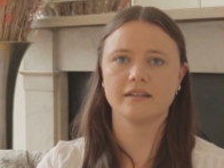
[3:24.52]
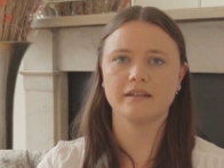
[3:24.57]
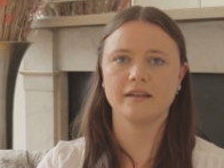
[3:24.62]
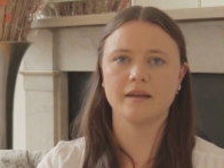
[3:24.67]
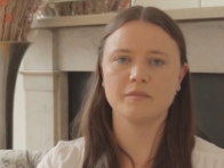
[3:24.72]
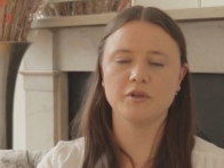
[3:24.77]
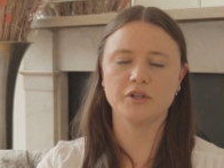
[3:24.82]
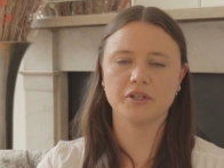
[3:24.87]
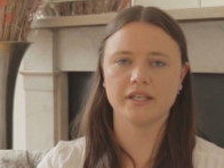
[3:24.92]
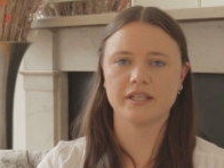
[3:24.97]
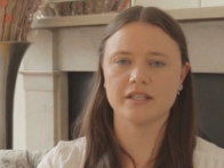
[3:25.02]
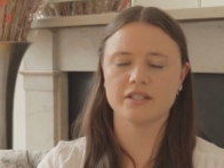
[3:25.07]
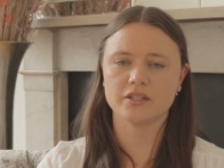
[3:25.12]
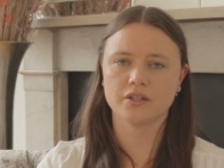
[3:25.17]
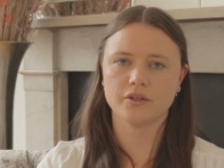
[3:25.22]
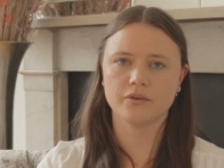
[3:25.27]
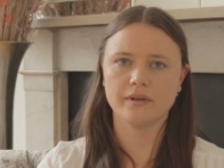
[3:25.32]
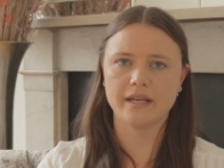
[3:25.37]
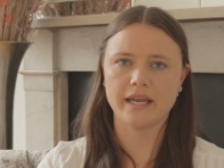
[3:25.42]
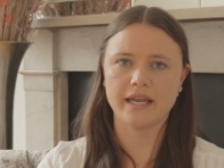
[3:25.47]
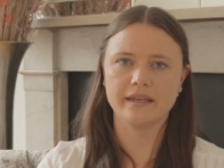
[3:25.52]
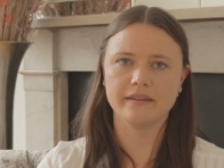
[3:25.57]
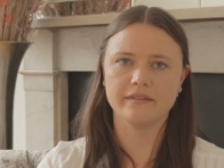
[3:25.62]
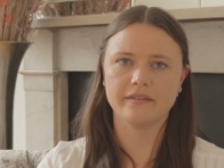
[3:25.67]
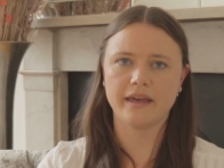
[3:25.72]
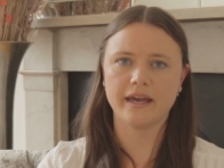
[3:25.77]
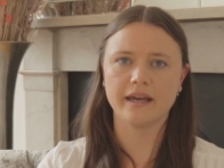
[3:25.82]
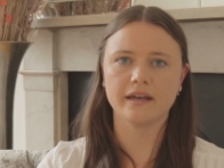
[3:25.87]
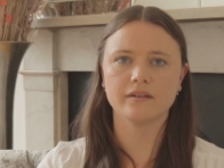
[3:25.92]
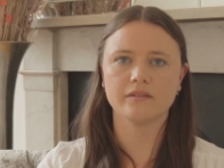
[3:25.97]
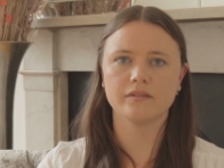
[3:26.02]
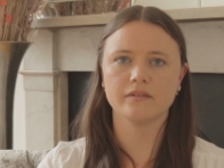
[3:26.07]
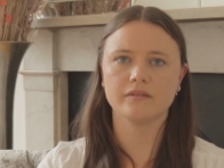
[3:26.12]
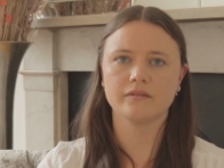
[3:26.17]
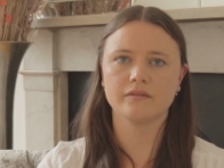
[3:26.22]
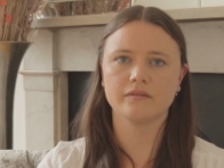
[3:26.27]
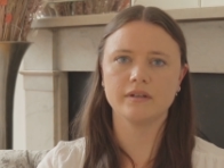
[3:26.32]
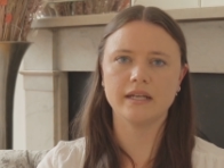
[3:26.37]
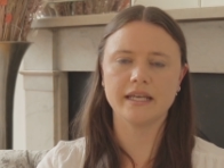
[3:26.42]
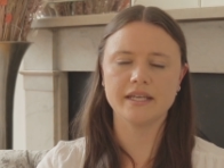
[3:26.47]
I'm looking to create that
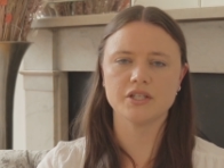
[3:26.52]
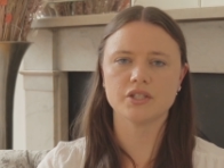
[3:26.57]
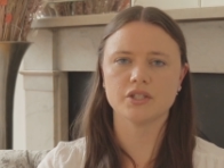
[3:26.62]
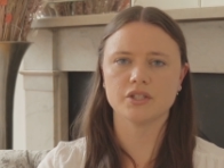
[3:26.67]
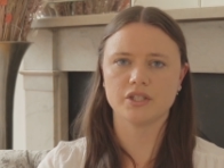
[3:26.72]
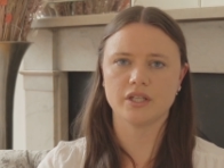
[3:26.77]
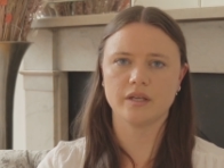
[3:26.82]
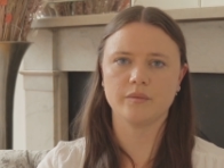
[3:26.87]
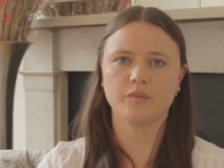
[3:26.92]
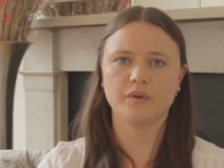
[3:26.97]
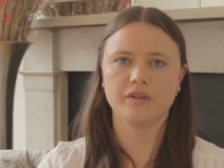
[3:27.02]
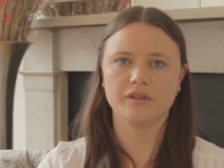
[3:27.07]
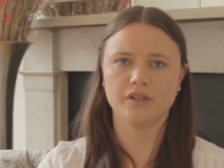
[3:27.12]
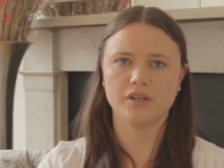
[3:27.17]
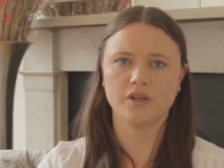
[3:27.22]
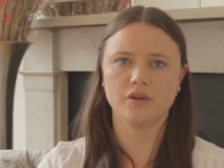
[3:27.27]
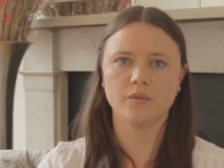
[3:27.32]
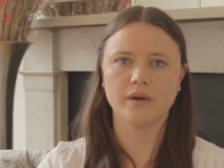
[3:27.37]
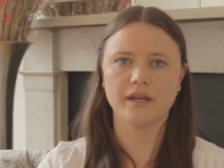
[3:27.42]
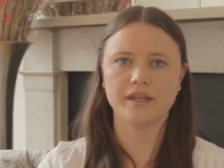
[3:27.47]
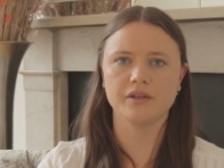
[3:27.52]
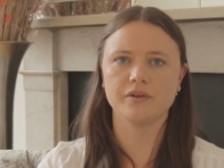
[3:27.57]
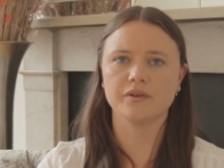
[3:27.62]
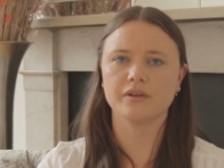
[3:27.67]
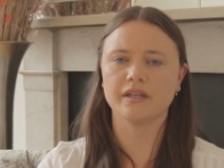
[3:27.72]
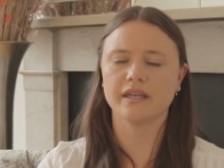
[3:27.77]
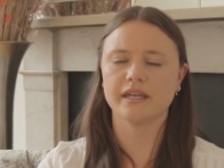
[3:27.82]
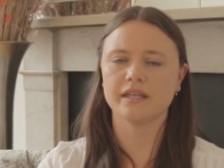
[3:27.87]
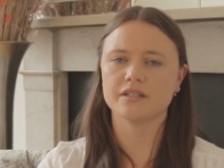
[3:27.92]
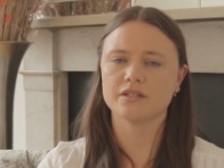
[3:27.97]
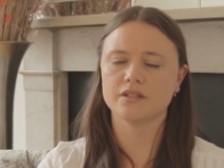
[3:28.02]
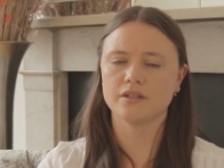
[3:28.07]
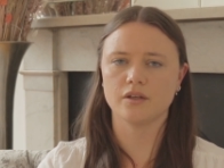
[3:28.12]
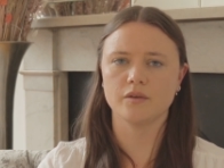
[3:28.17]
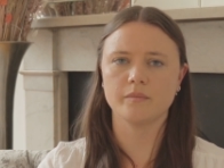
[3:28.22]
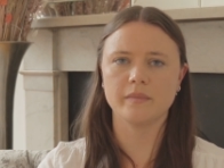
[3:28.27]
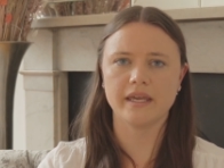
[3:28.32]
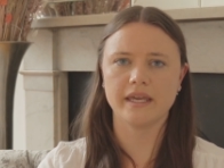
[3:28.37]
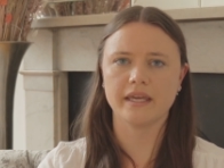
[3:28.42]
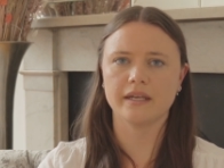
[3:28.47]
relationship with you where you can get to know
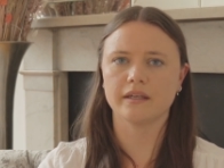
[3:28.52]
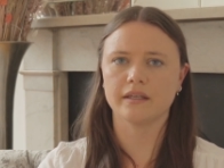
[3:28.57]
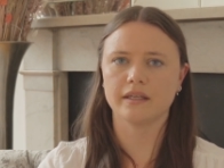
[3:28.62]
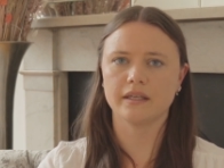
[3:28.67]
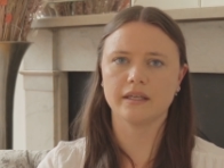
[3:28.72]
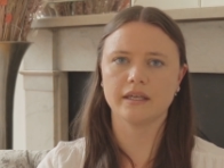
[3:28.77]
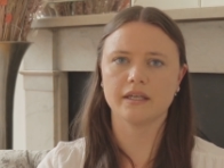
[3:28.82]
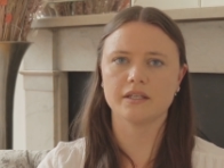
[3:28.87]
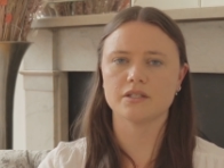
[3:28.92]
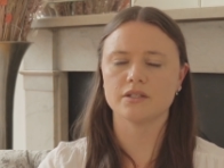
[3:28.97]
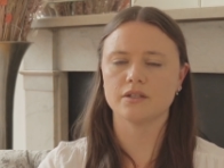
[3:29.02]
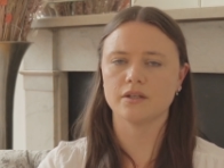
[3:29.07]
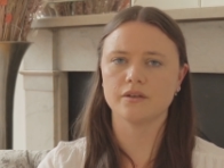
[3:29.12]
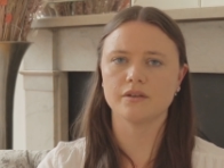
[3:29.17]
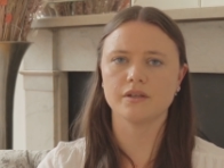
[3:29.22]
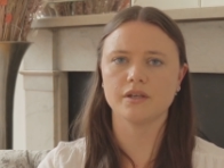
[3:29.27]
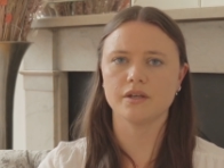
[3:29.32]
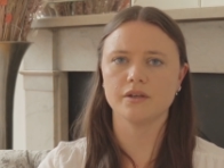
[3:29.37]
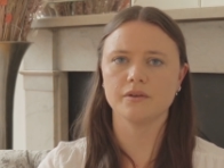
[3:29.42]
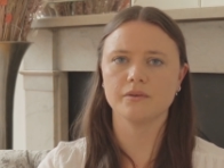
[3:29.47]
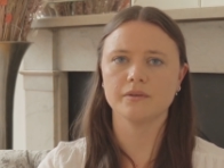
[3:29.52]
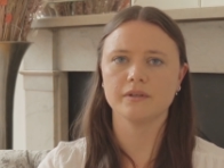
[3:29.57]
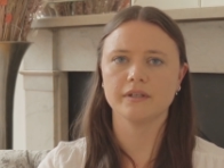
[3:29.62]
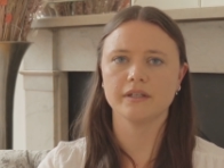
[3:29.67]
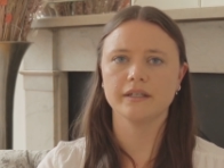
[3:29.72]
me and I can get to know you.